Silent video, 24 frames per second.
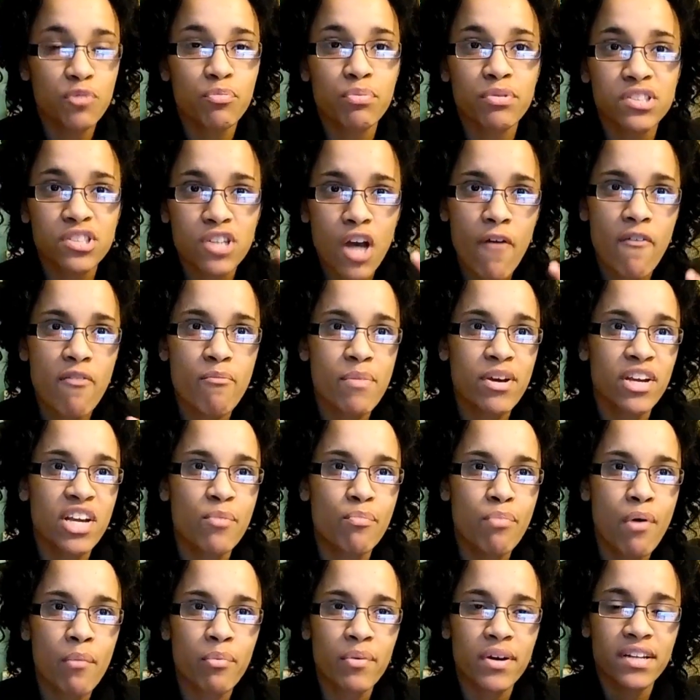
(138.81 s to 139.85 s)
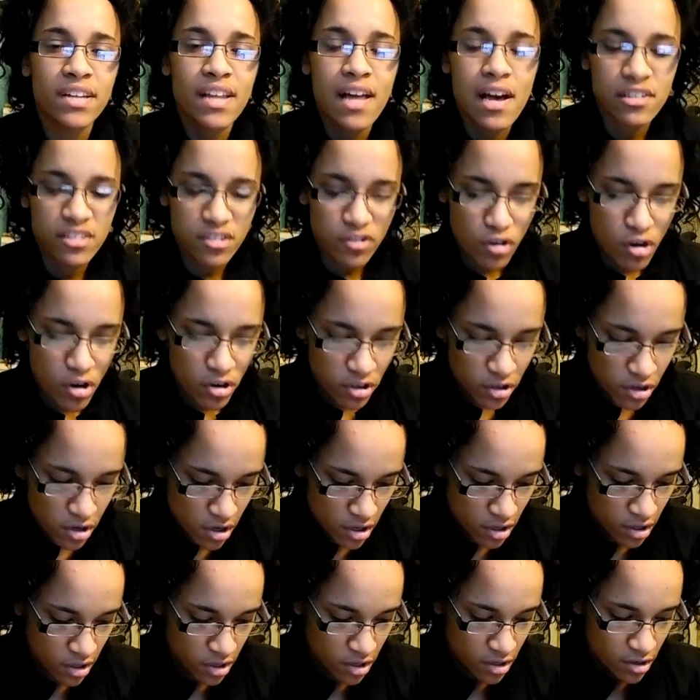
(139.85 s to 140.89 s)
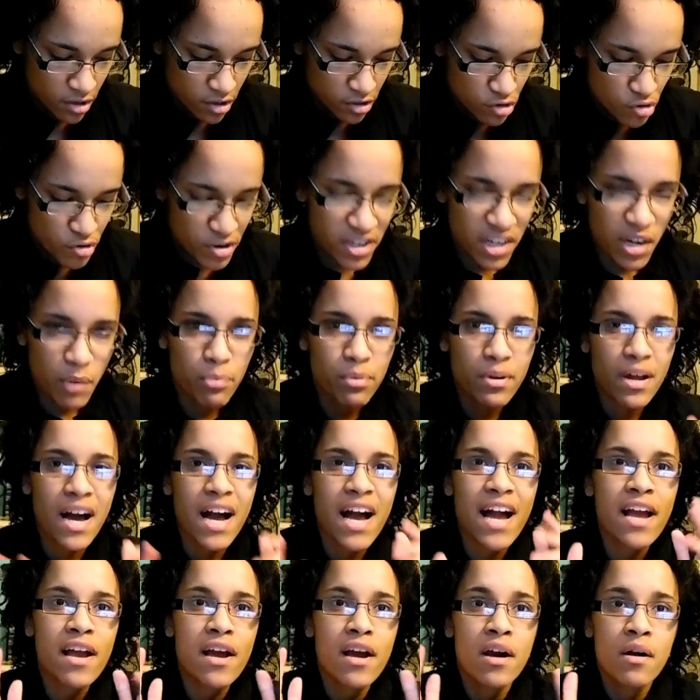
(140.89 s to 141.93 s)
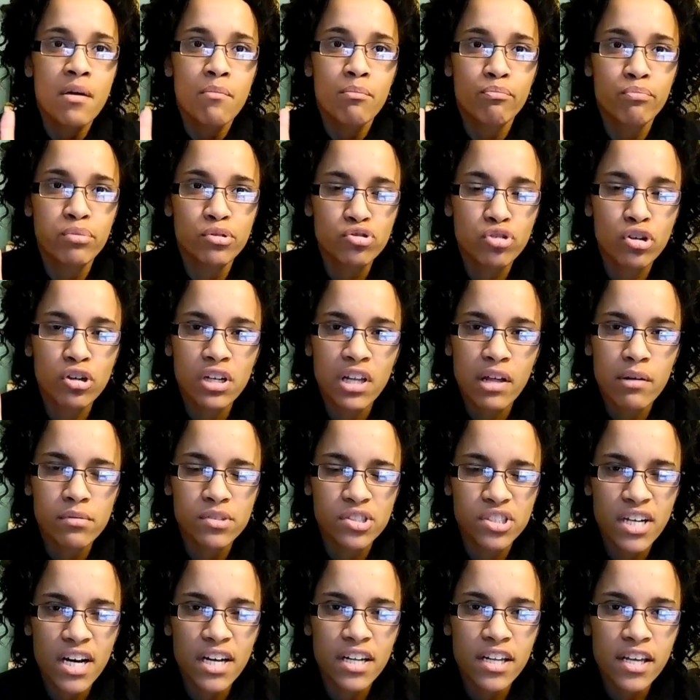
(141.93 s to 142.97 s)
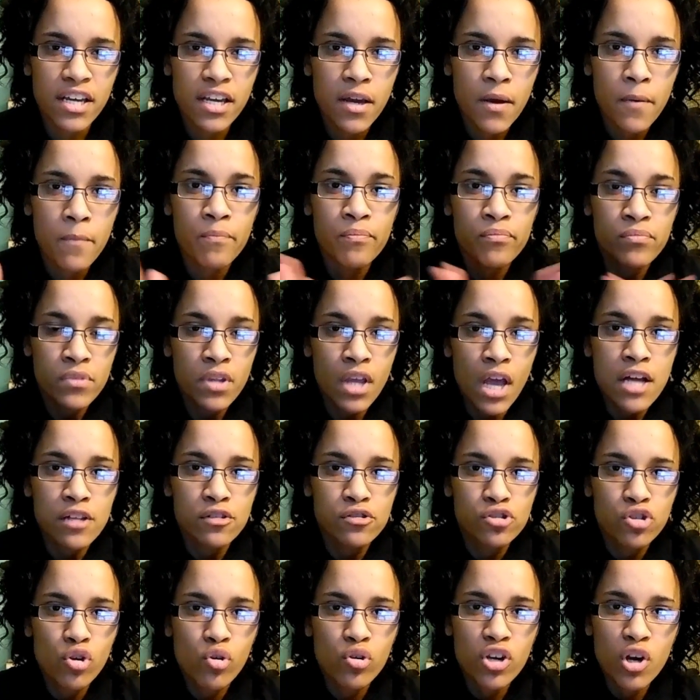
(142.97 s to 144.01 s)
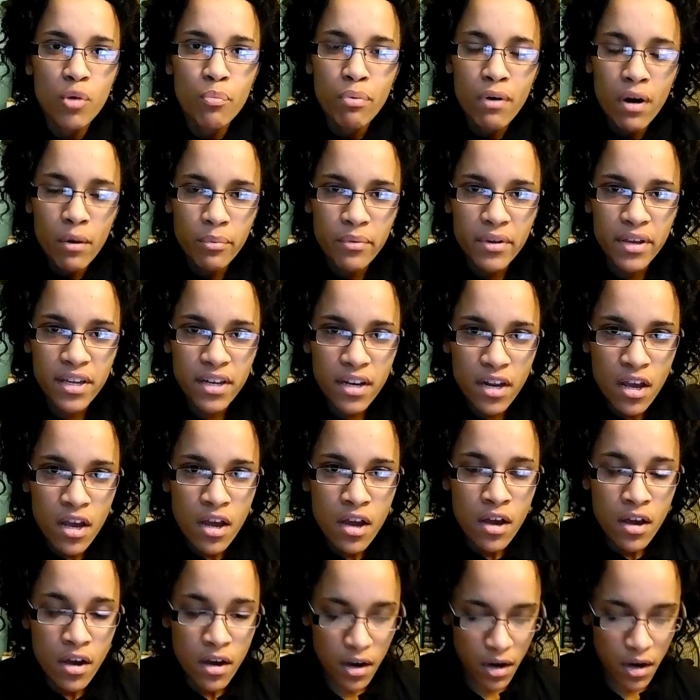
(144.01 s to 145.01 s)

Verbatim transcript: to preserve and make your pumpkin last longer. You can apply petroleum jelly to your pumpkin.